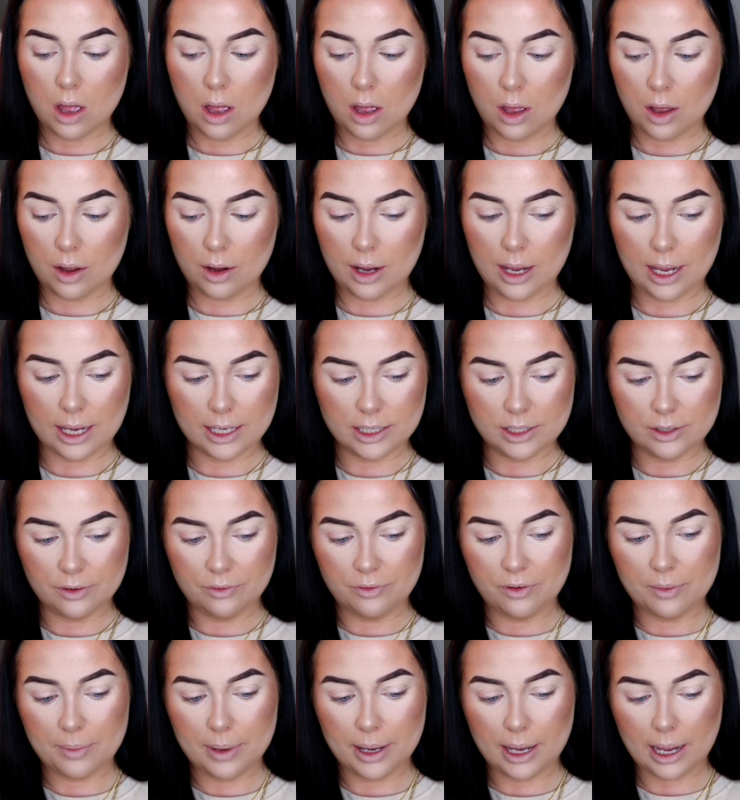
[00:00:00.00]
Okay, so
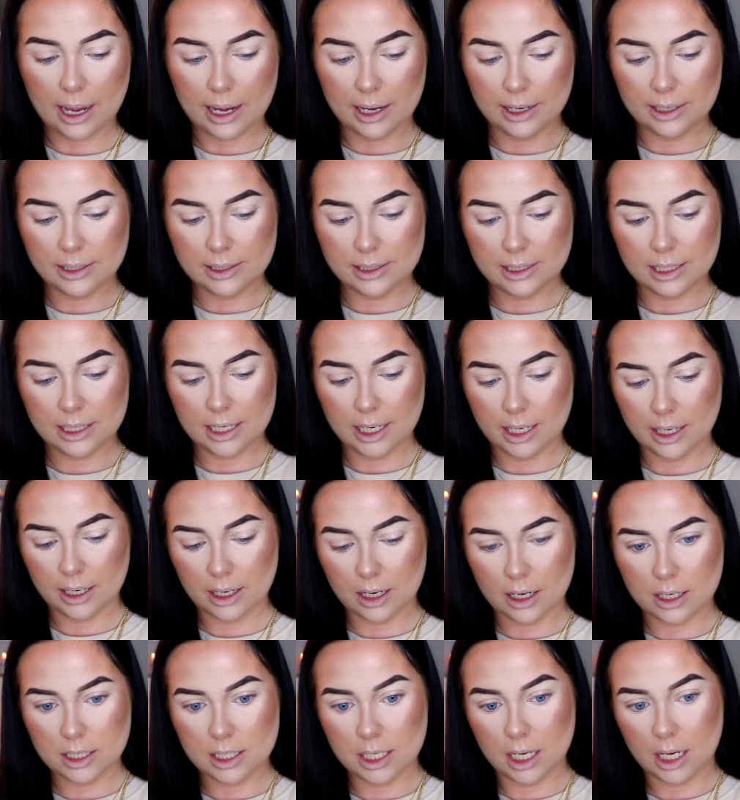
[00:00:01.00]
for my eyes today I'm going
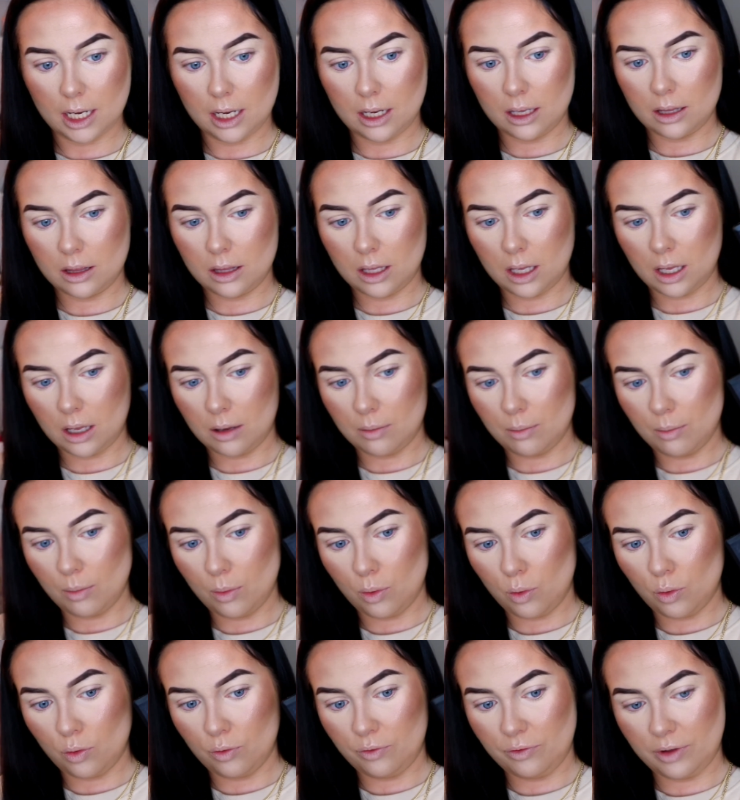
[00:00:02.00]
to take the
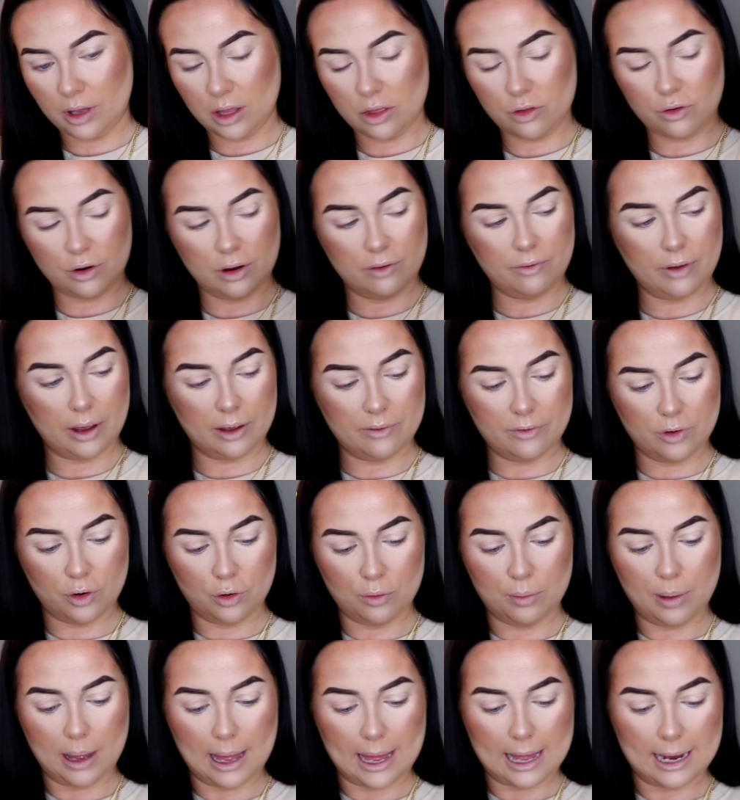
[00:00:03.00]
Morphe
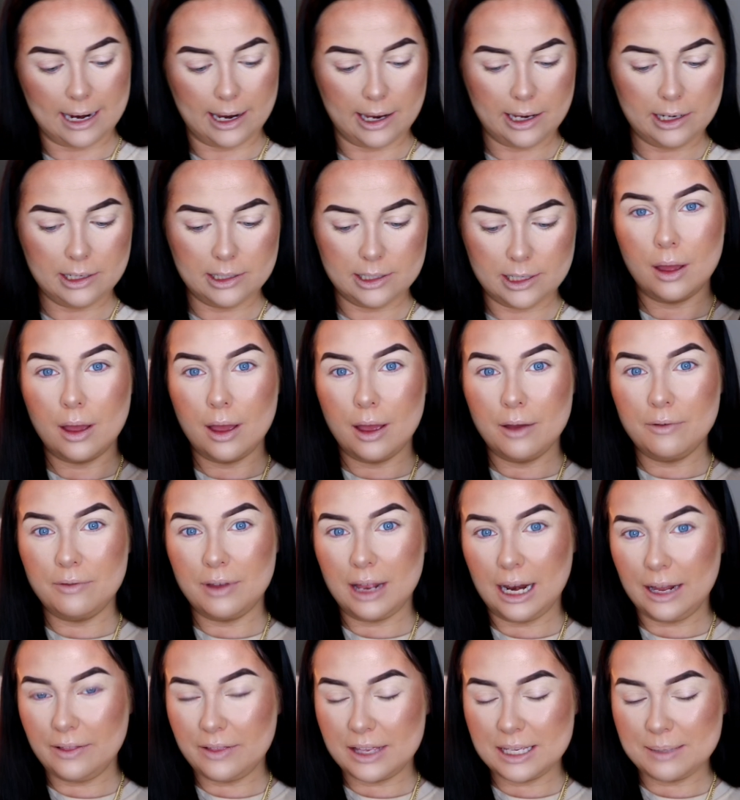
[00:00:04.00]
350 palette. I feel
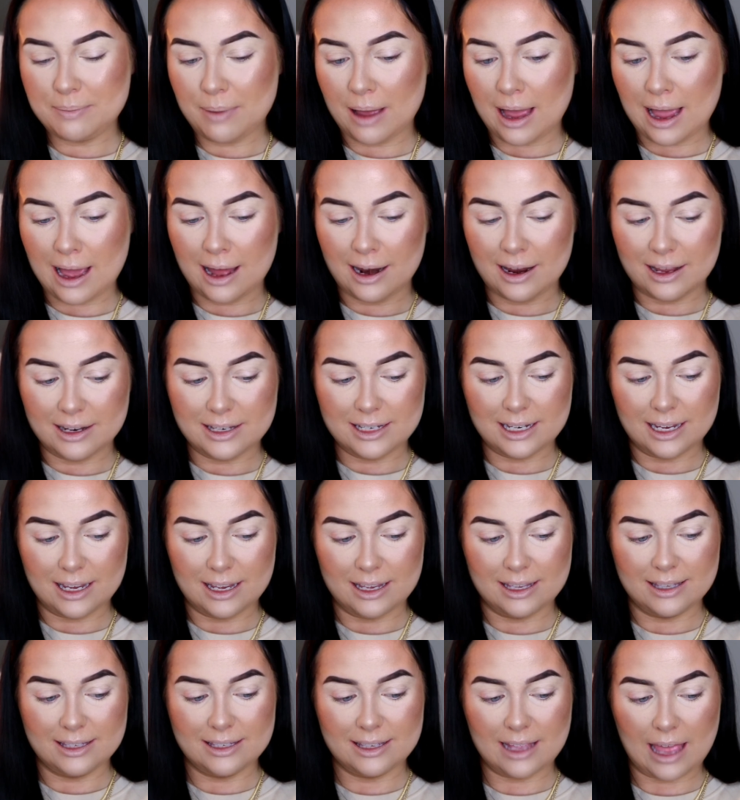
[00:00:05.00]
like this palette
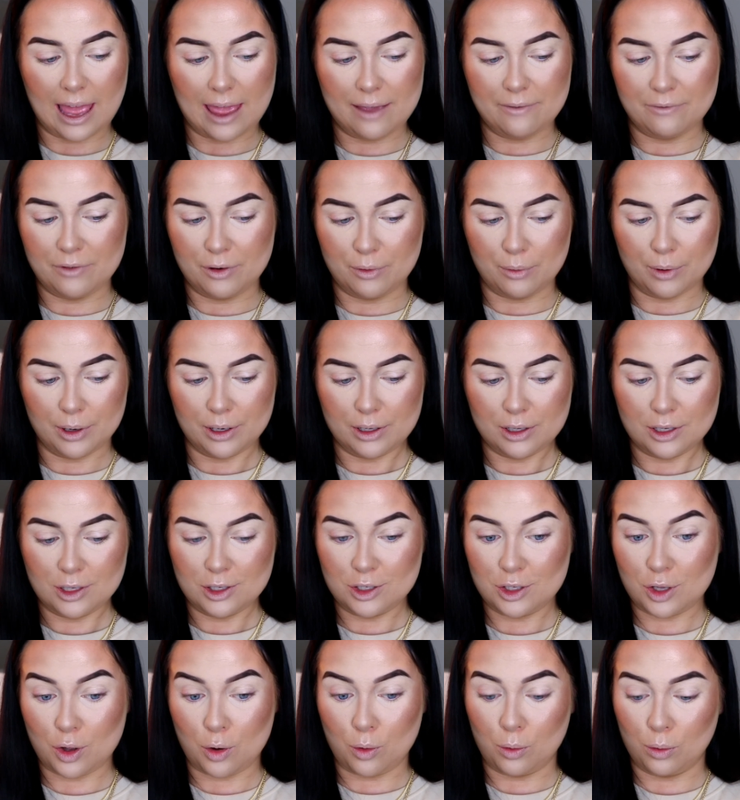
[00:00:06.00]
is
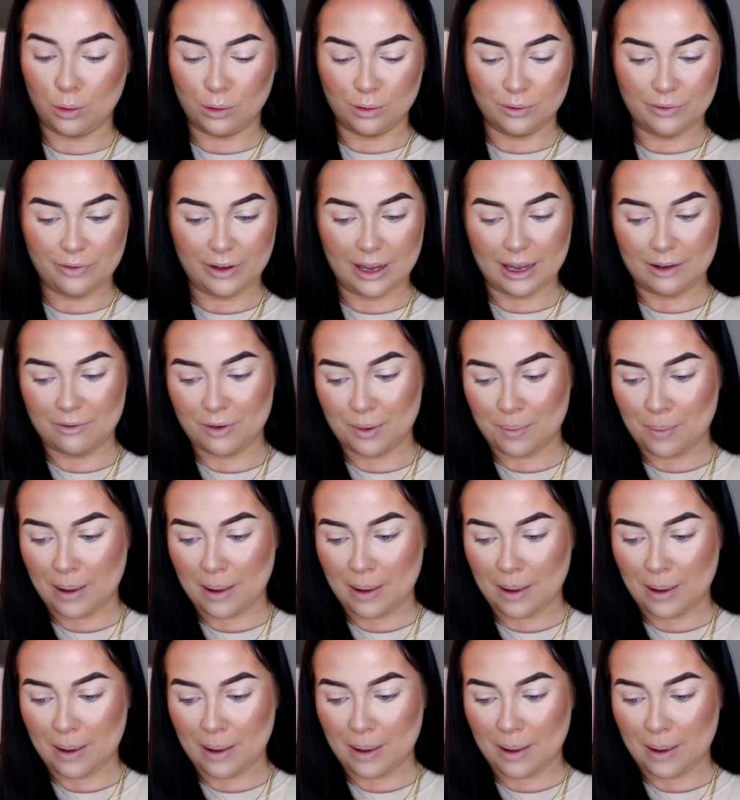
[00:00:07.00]
everyone's old favourite